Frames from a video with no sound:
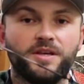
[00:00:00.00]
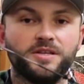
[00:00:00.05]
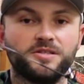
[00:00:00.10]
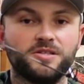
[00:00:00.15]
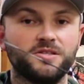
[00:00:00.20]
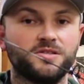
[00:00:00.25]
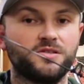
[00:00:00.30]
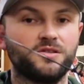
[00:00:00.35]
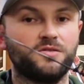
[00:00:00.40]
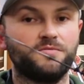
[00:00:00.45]
It's
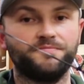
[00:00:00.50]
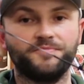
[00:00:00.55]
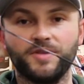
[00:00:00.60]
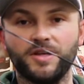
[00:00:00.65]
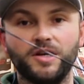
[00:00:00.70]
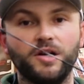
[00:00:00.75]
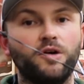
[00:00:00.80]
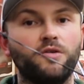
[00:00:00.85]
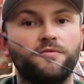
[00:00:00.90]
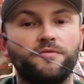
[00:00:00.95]
just,
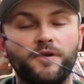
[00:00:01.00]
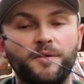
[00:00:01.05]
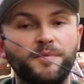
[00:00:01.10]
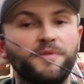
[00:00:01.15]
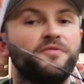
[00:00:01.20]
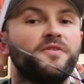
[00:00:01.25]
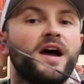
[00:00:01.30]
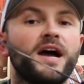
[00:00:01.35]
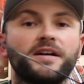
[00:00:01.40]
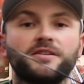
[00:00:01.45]
you know, from
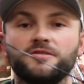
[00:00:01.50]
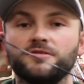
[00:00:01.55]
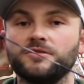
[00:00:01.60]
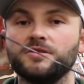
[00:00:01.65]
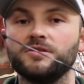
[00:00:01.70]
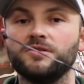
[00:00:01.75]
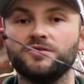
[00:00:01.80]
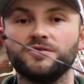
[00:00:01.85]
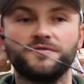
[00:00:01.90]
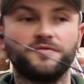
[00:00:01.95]
the
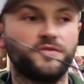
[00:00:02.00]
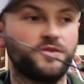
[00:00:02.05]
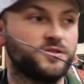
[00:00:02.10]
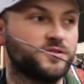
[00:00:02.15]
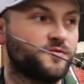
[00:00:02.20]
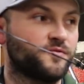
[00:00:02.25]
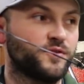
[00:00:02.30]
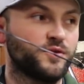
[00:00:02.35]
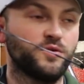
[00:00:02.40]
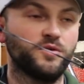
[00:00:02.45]
factory, those
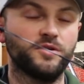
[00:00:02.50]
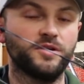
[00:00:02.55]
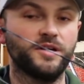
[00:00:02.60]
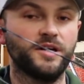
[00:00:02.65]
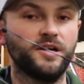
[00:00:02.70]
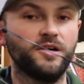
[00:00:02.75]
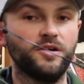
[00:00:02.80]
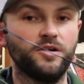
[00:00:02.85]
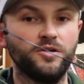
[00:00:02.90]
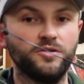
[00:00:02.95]
first few hundred
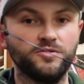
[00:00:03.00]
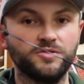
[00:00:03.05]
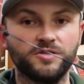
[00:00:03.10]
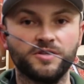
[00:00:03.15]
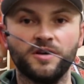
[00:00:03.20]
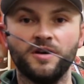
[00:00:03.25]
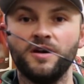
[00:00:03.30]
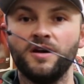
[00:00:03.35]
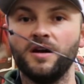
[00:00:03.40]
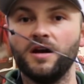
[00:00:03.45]

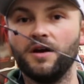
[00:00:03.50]
arrows,